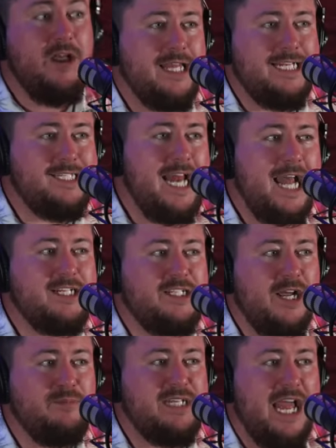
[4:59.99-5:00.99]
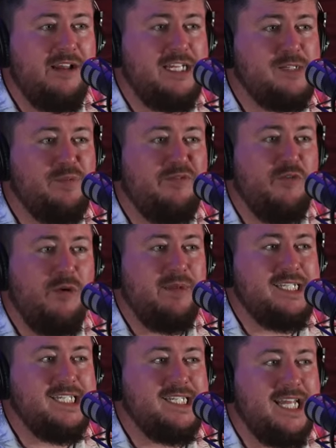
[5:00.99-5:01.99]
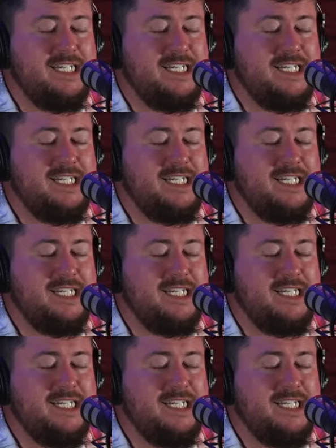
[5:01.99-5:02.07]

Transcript: Let's not dumb down these performances.